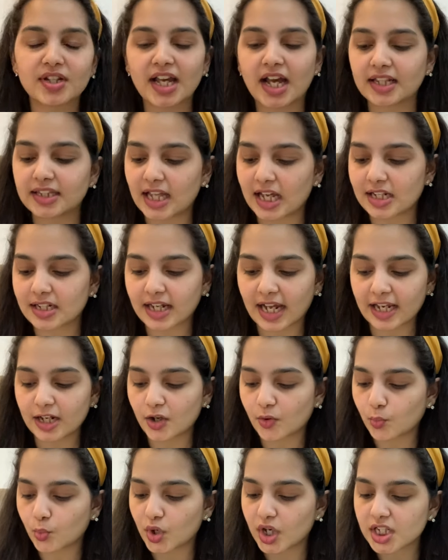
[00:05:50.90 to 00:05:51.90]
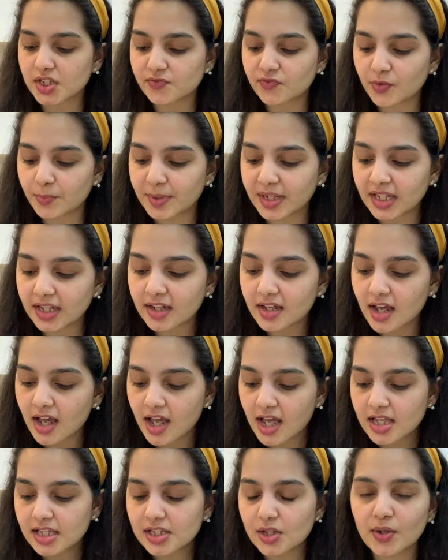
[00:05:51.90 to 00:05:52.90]
So yeah, that kind of works for me
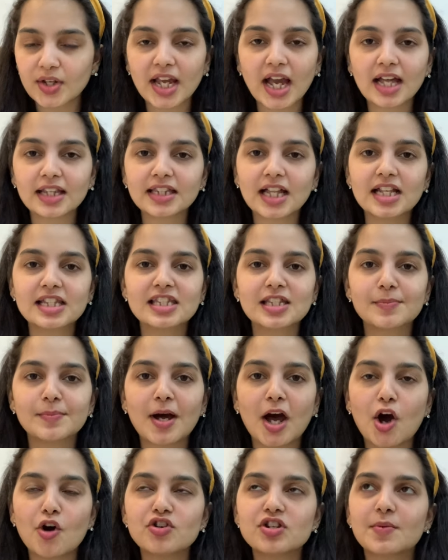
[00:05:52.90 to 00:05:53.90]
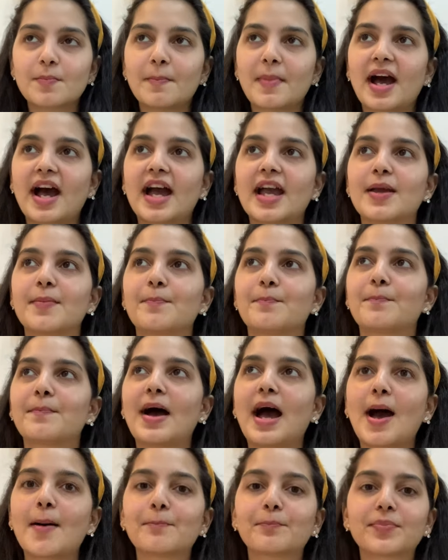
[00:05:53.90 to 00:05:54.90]
so yeah that's about my
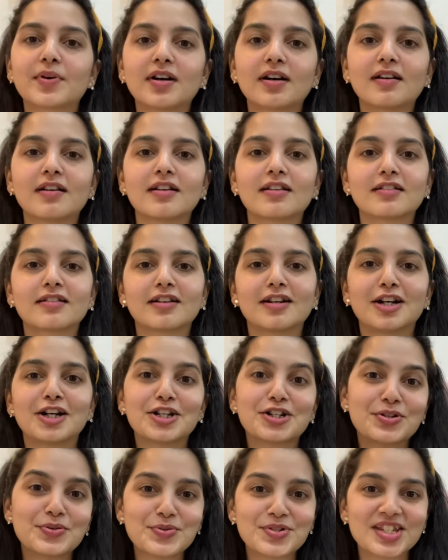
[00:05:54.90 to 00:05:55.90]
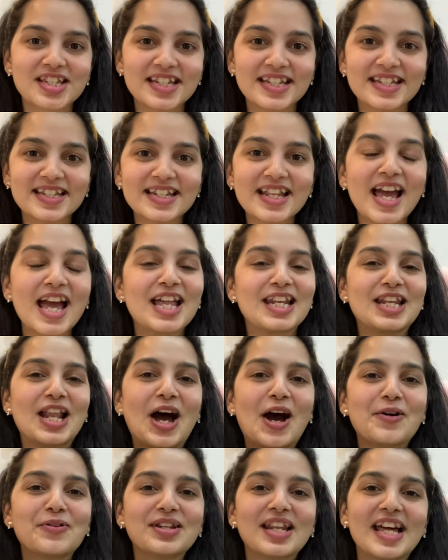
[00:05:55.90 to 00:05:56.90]
pamper uh, routine
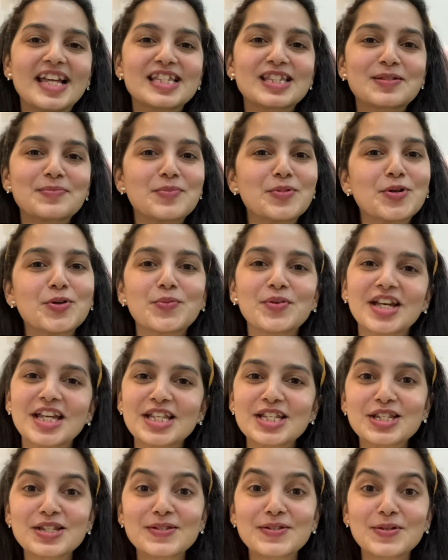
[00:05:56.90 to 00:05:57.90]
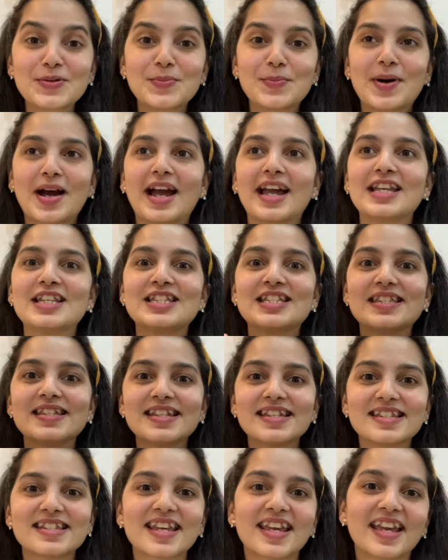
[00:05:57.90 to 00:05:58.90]
now let's move into my
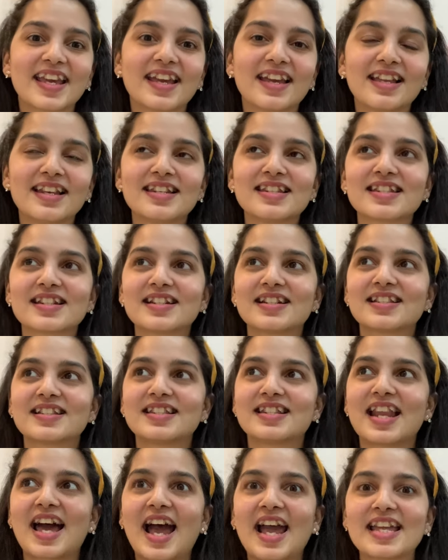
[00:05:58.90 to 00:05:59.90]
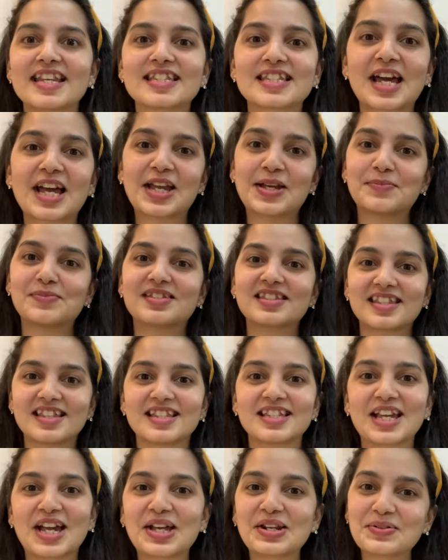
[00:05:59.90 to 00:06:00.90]
detailed nighttime
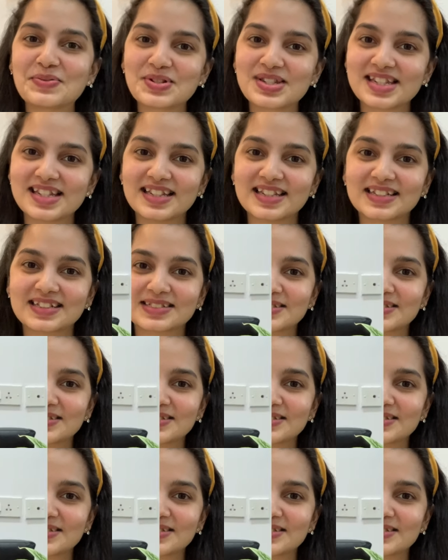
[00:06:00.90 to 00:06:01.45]
skincare routine